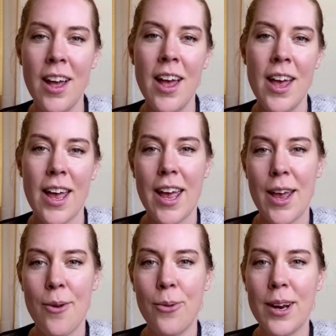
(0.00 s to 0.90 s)

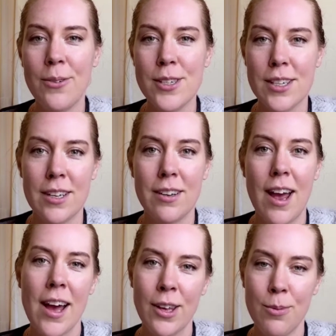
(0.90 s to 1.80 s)
And when I was in
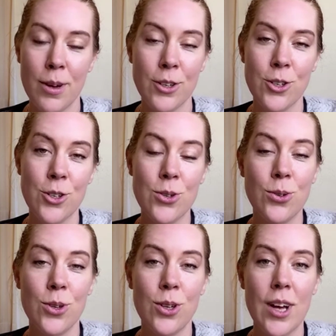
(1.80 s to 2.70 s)
acupuncture
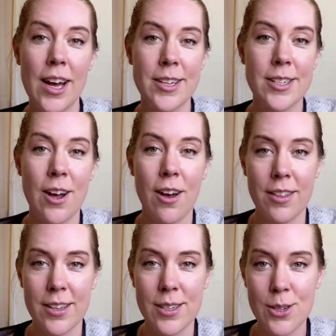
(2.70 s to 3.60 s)
school, I saw
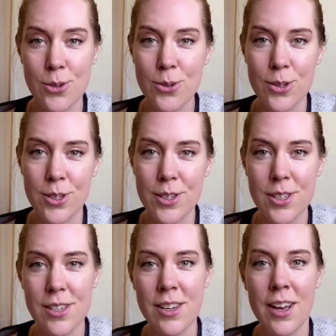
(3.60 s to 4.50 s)
these
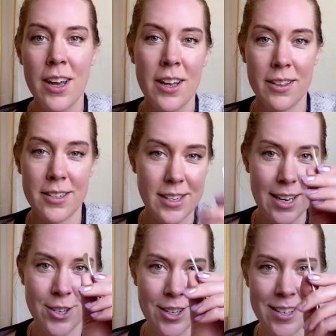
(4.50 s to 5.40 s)
tools, these
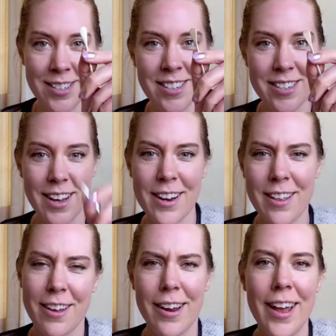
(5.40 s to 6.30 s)
Teishins, and I
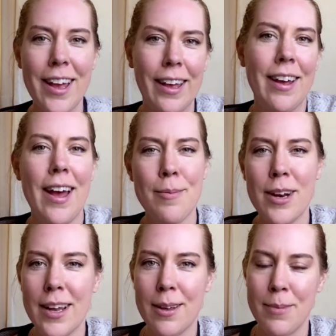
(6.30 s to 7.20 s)
thought, hey, I bet
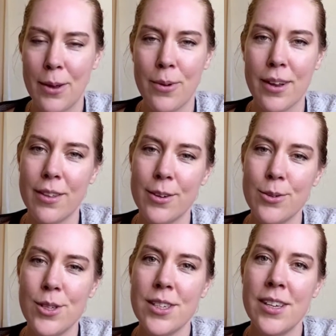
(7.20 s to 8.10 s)
I could make one of
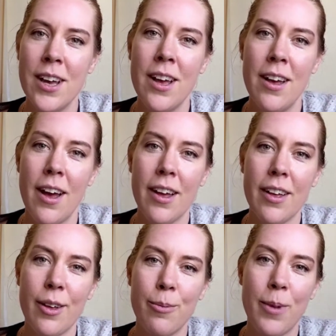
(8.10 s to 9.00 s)
those.
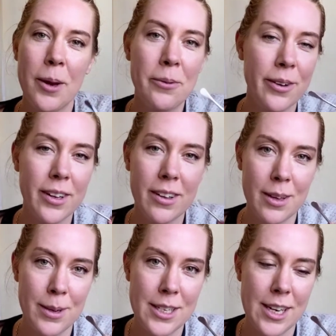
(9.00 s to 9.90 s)
I really like
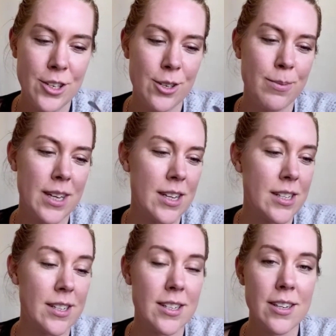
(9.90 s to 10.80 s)
my Teishin because
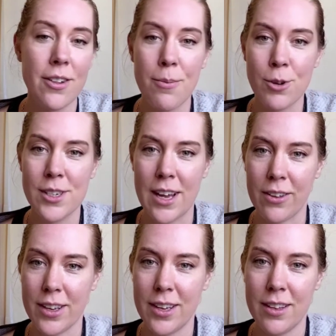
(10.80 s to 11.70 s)
it's a lot more
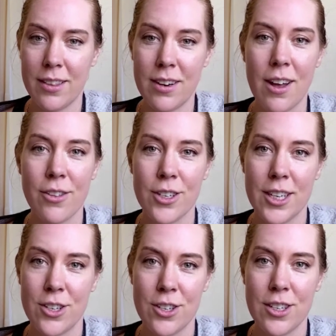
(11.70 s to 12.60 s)
delicate than other
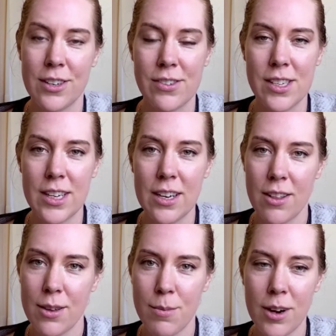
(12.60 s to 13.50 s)
Teishins I've seen on
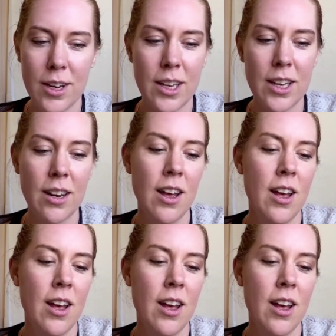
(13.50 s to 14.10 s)
the market.